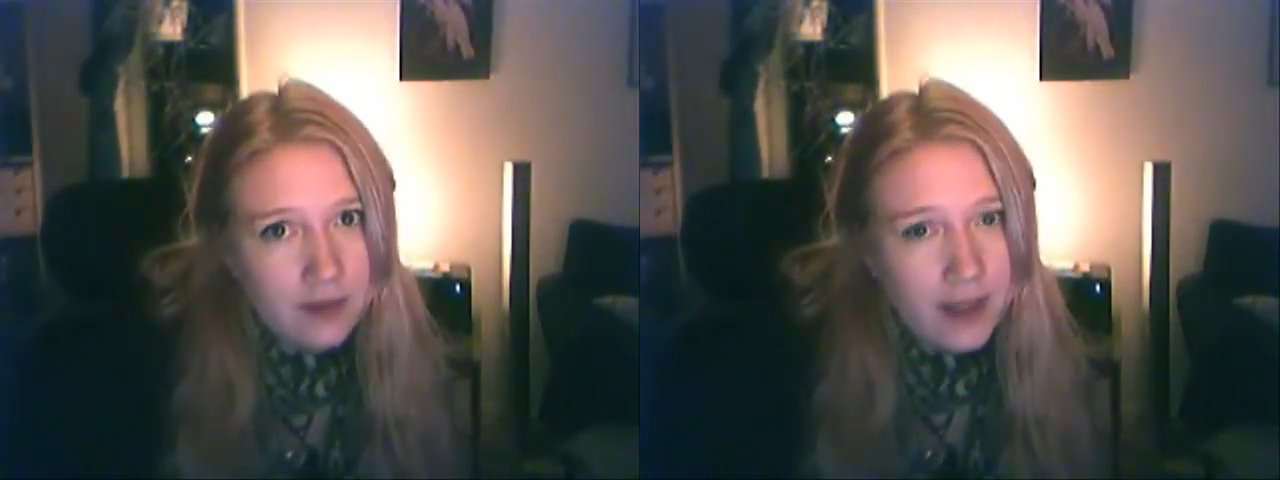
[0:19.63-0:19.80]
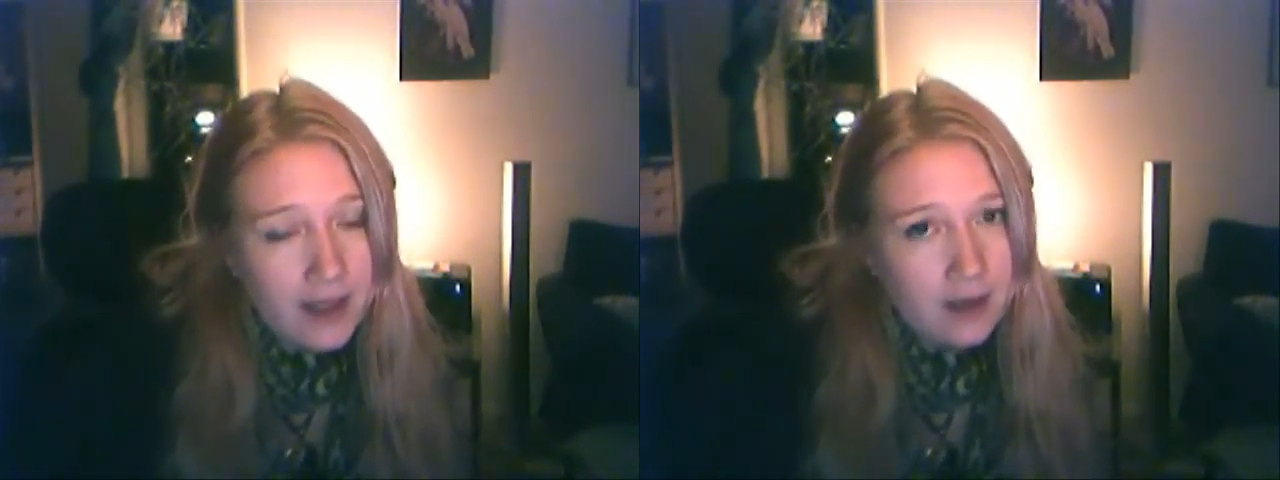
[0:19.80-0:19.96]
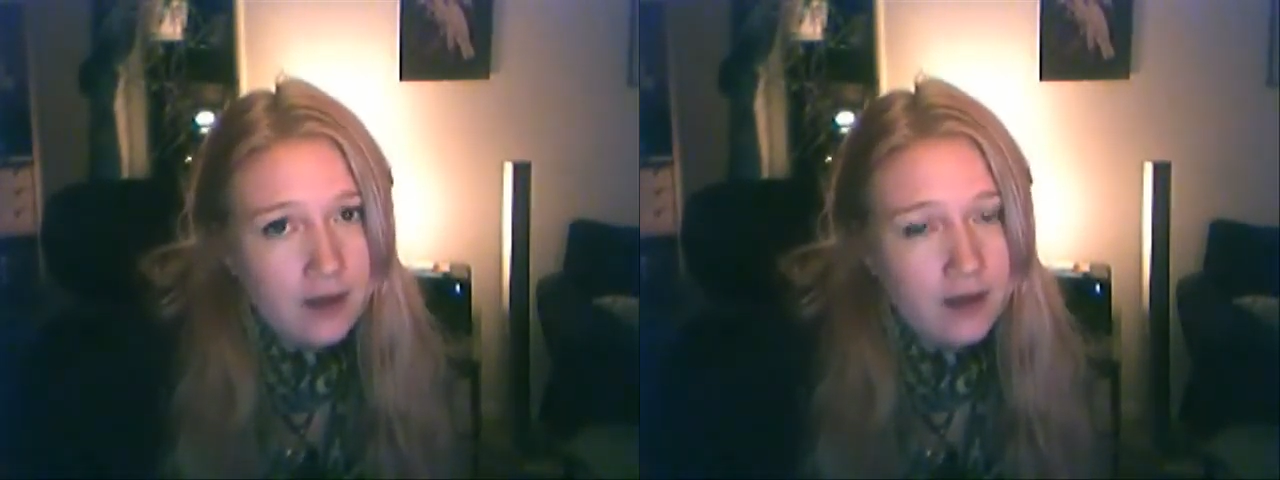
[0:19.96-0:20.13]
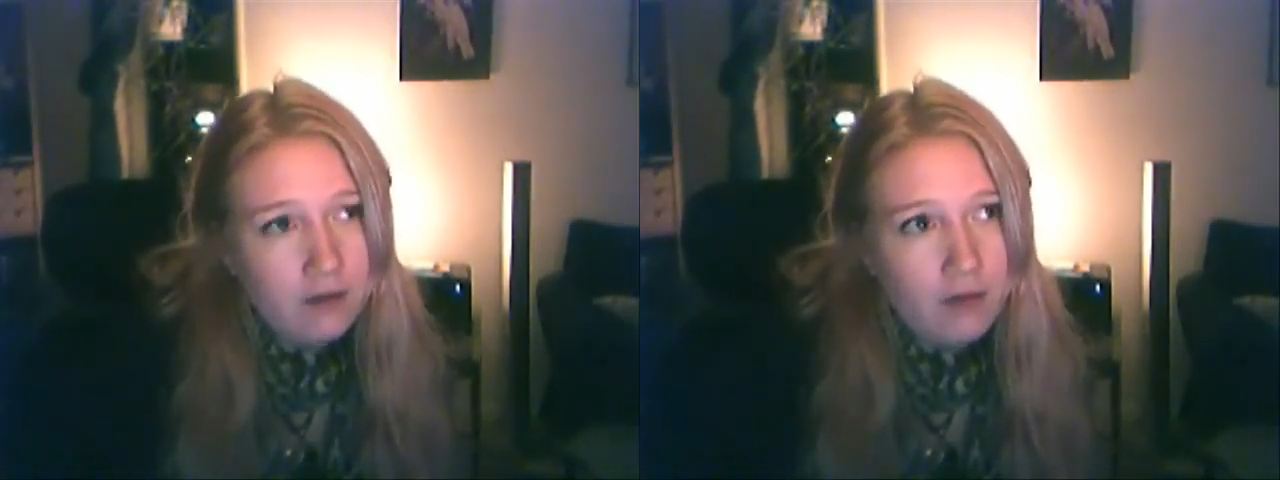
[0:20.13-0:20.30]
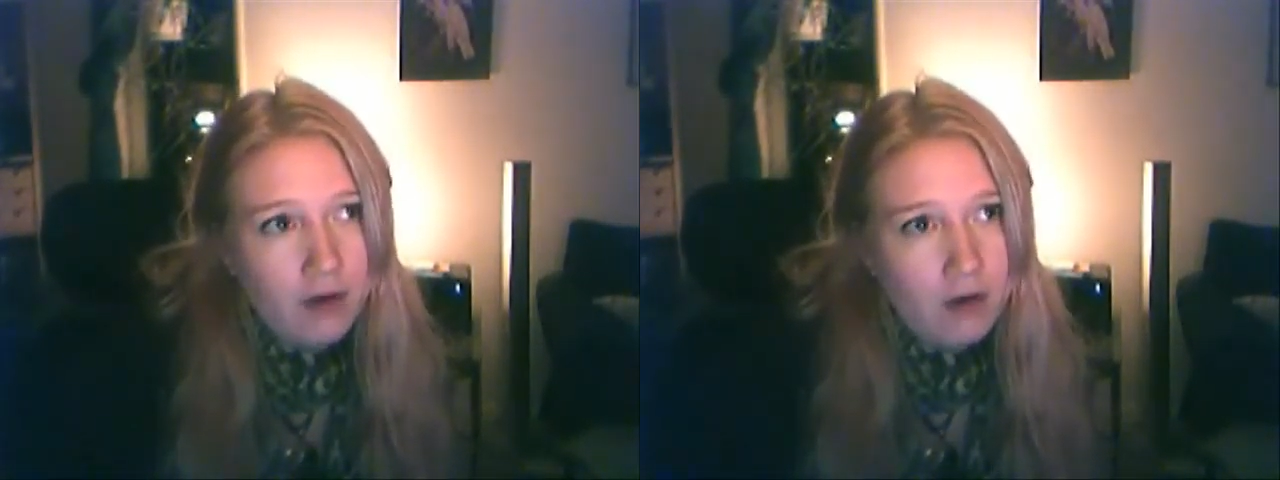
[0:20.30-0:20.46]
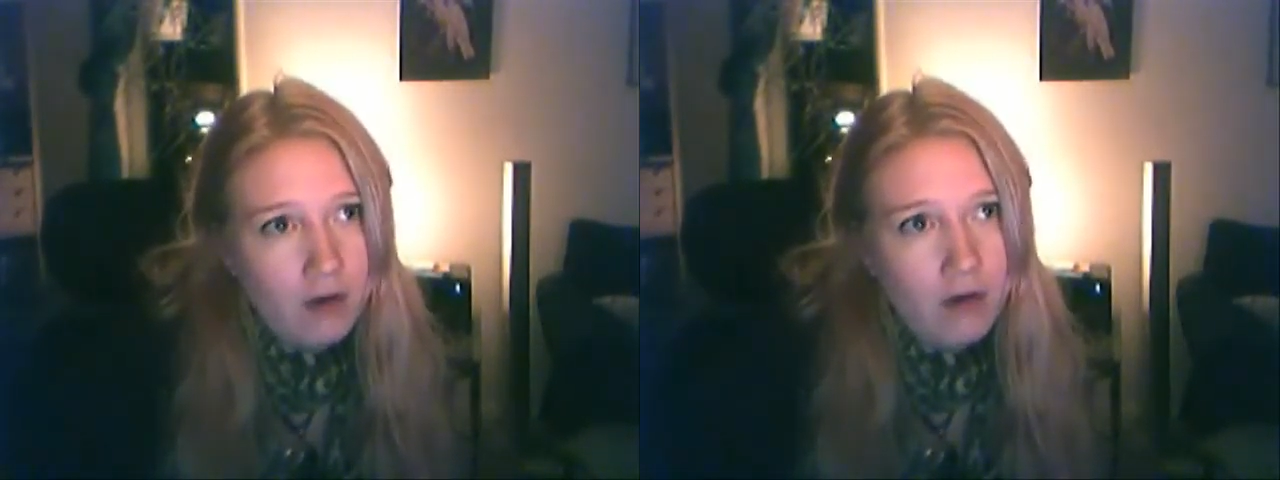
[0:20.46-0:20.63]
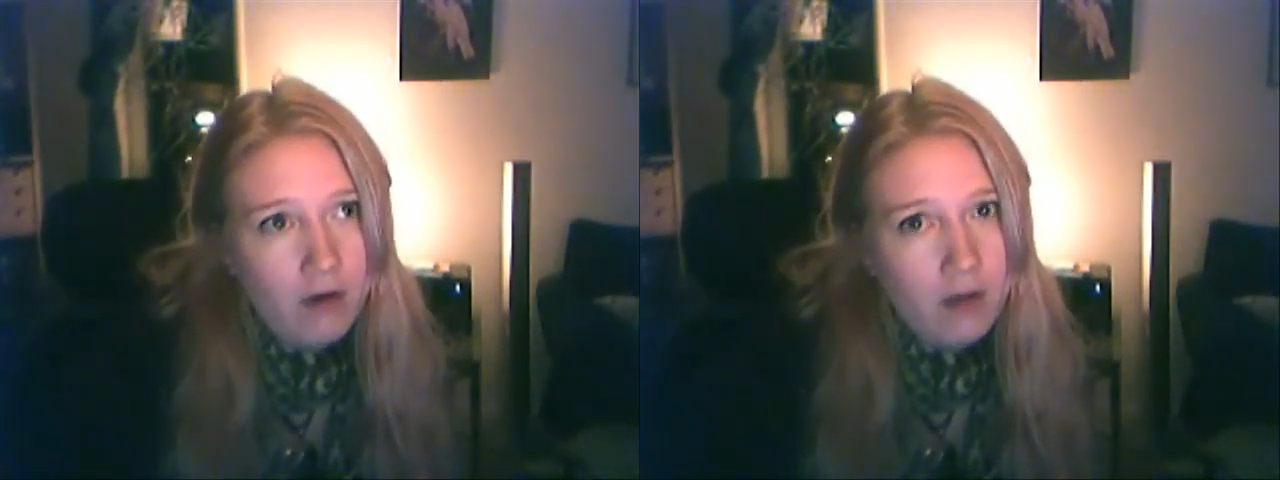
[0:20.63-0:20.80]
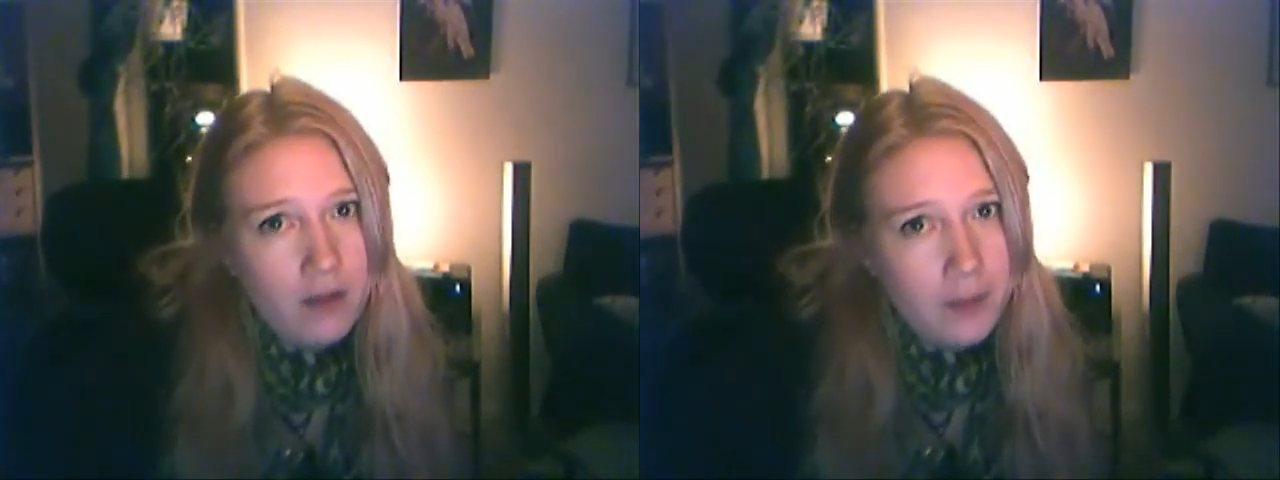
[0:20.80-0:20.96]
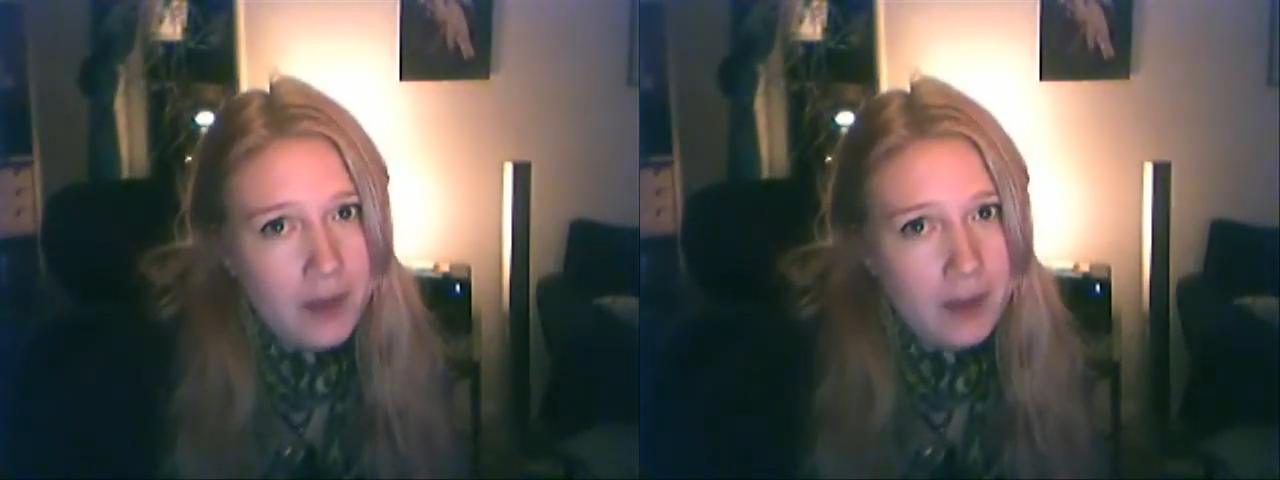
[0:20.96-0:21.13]
Like
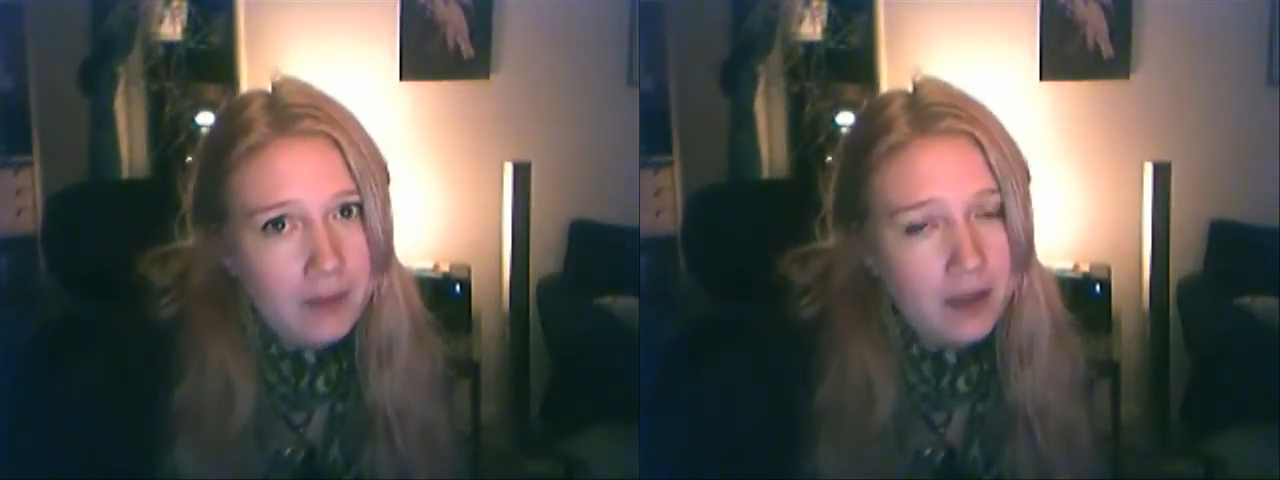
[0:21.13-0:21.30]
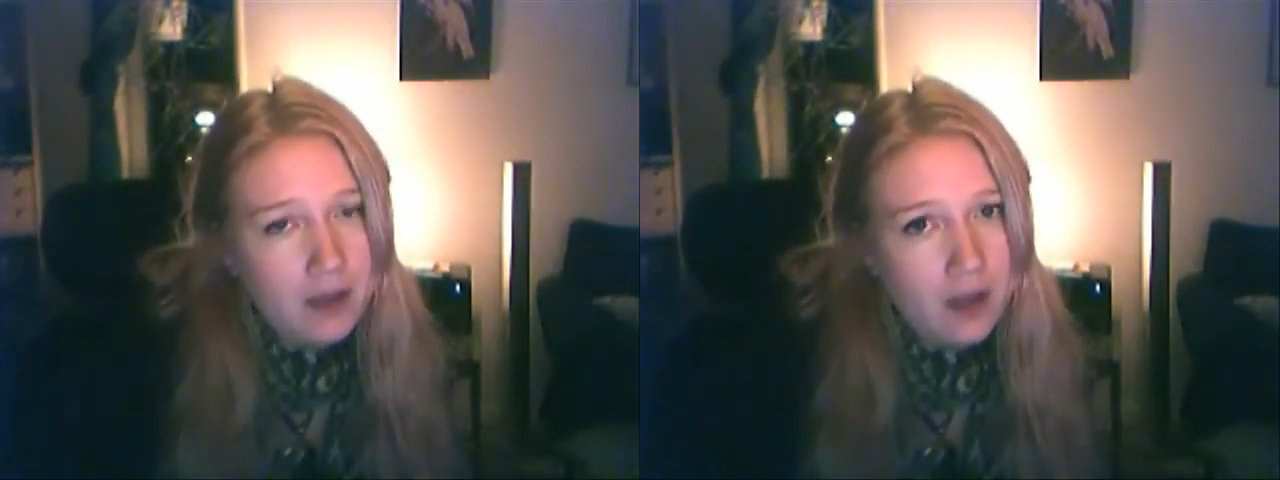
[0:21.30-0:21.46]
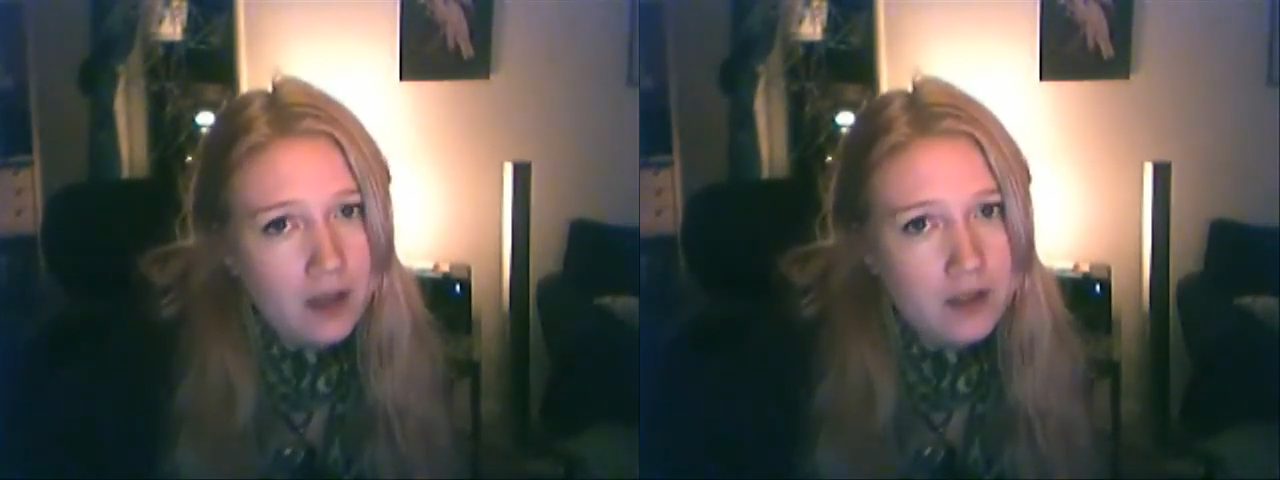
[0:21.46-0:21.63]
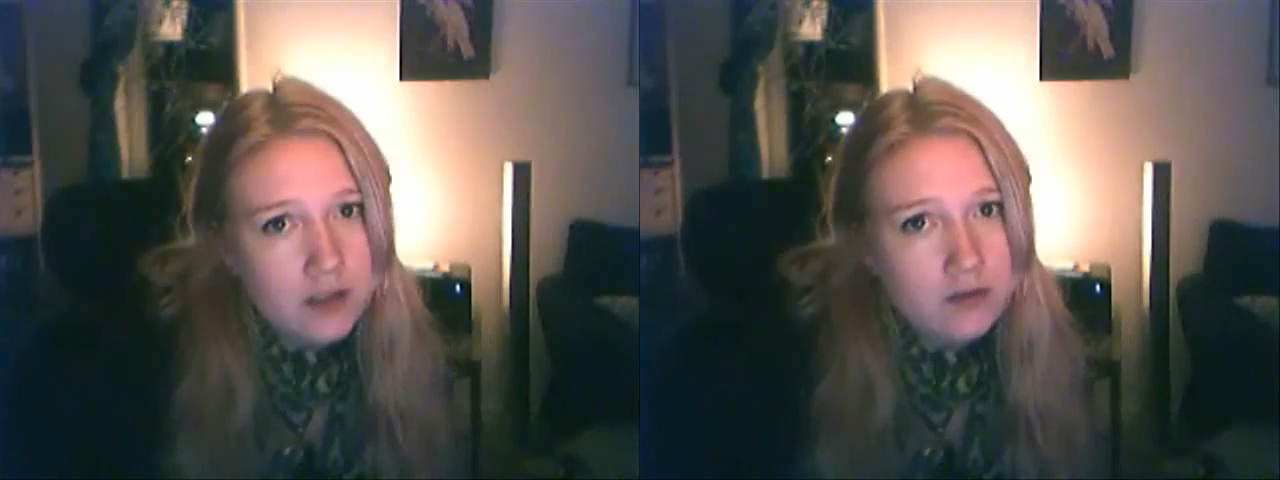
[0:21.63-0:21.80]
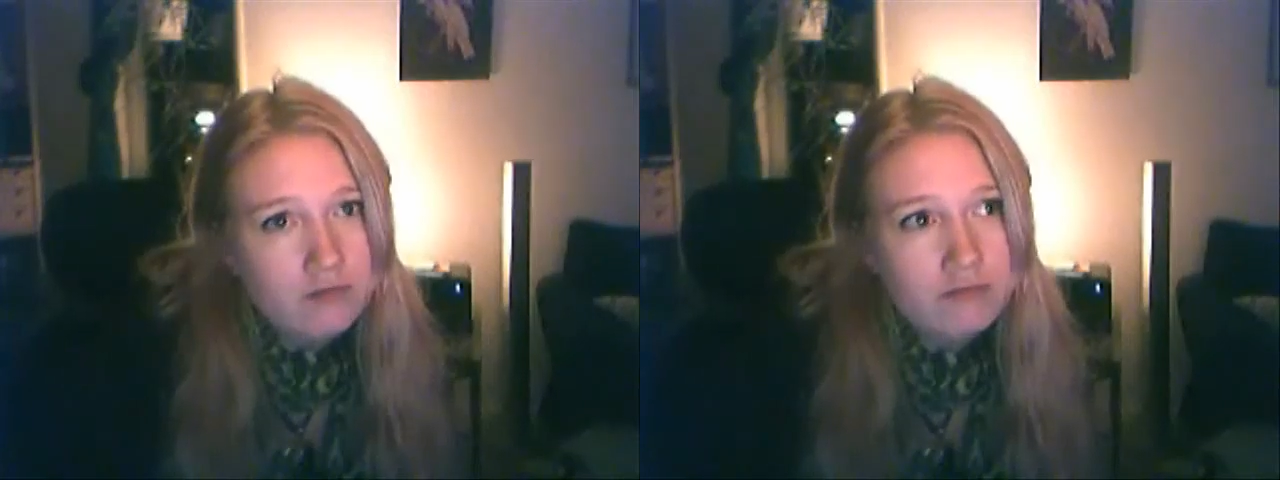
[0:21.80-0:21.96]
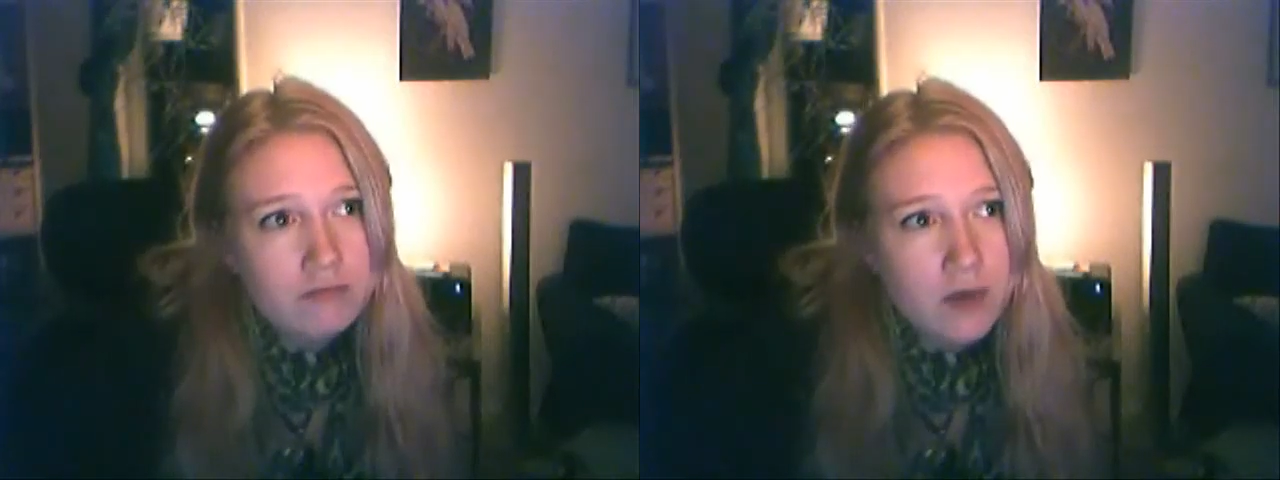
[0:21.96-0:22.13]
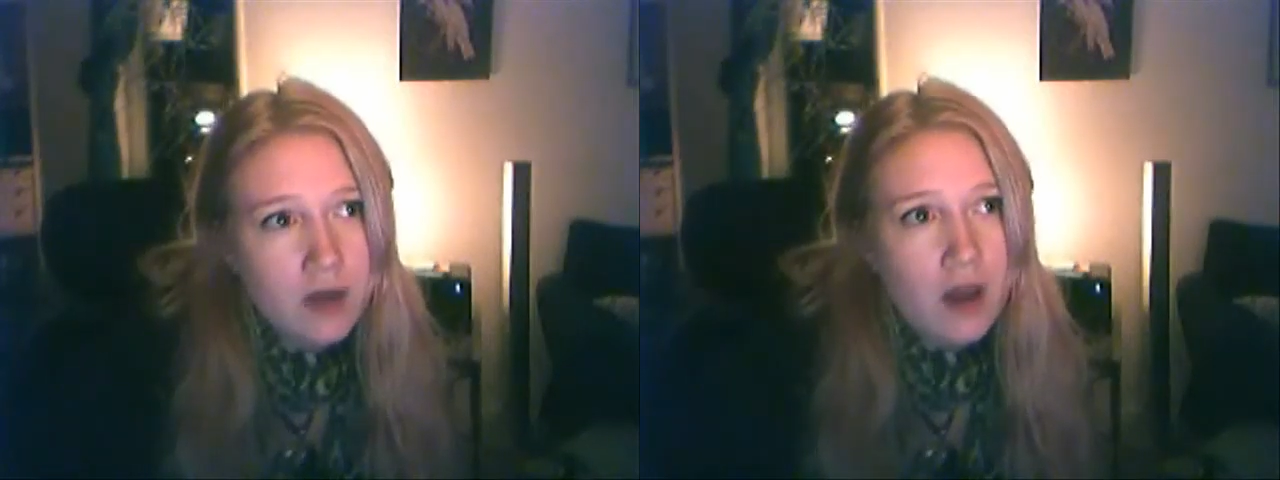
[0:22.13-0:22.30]
all the people in London